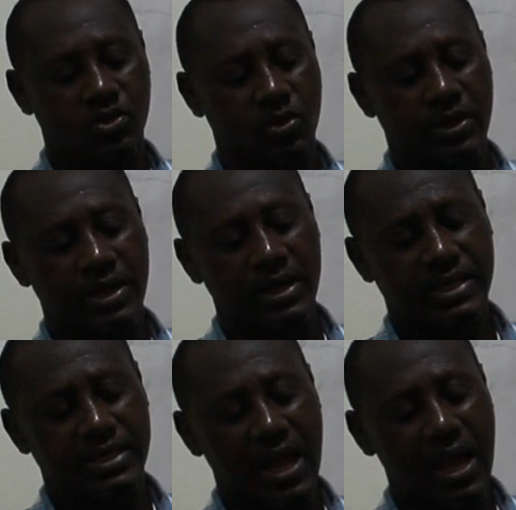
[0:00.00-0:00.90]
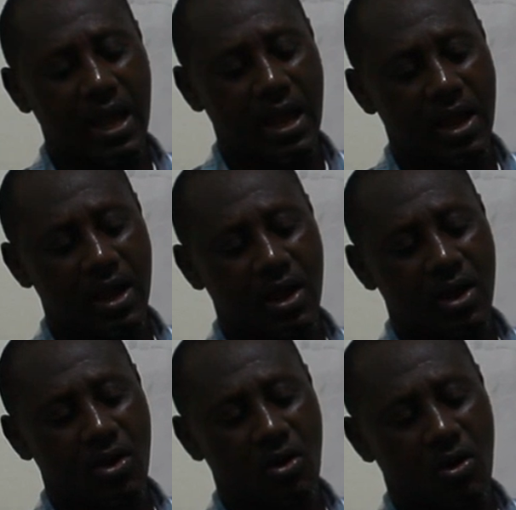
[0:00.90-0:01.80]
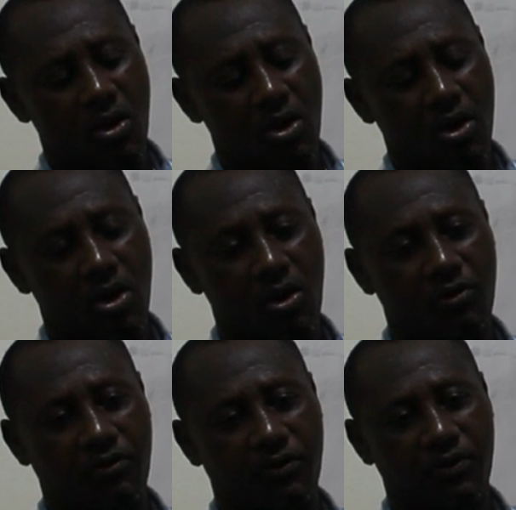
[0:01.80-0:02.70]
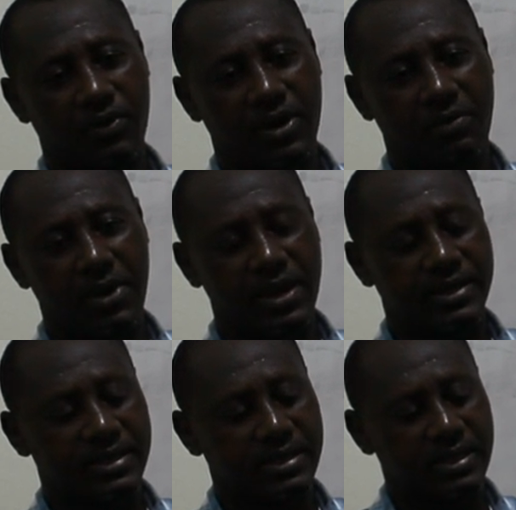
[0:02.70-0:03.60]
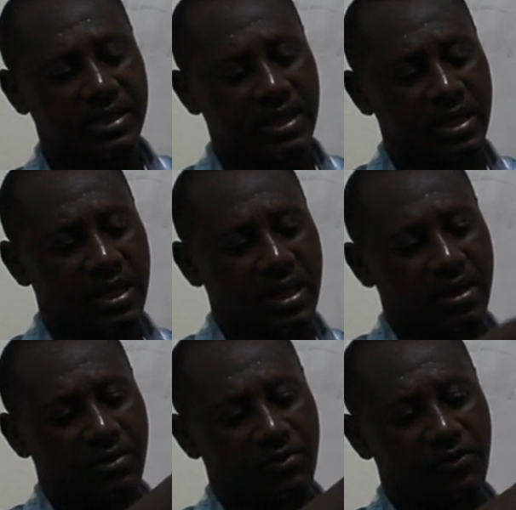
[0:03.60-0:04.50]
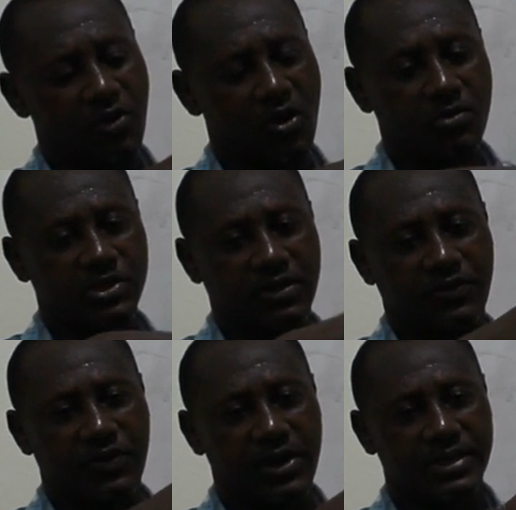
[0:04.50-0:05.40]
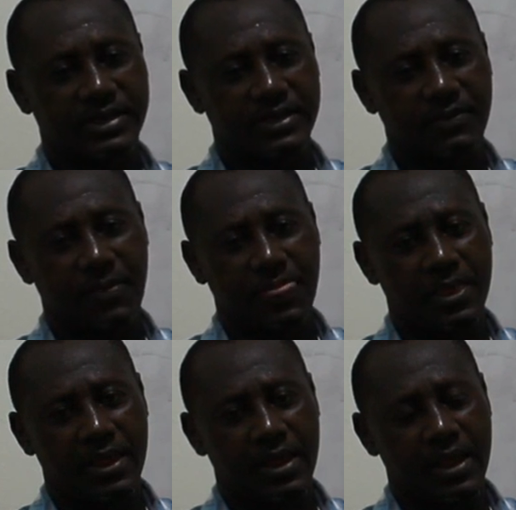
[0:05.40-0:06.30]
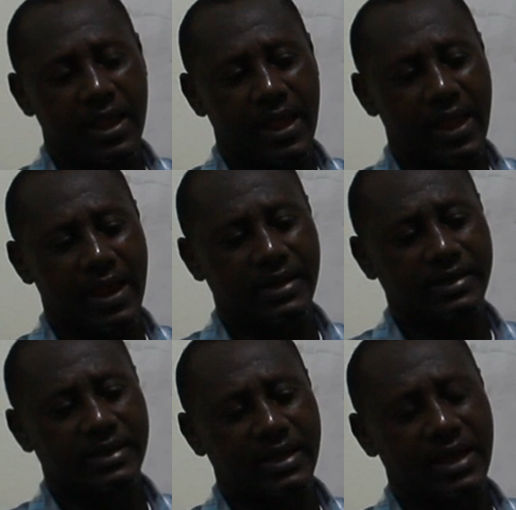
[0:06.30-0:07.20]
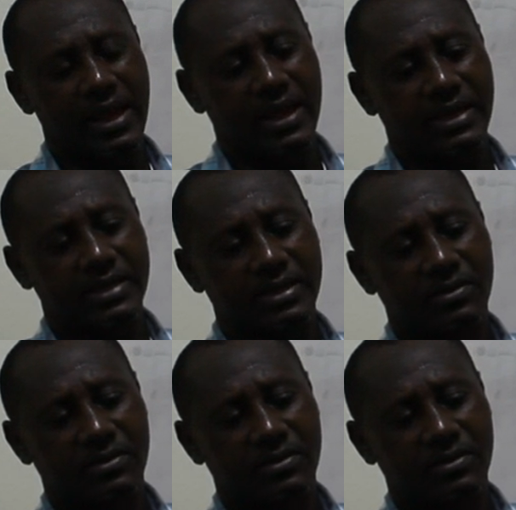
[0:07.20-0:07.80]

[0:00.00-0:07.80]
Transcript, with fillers: So the nature of the base forms the face and it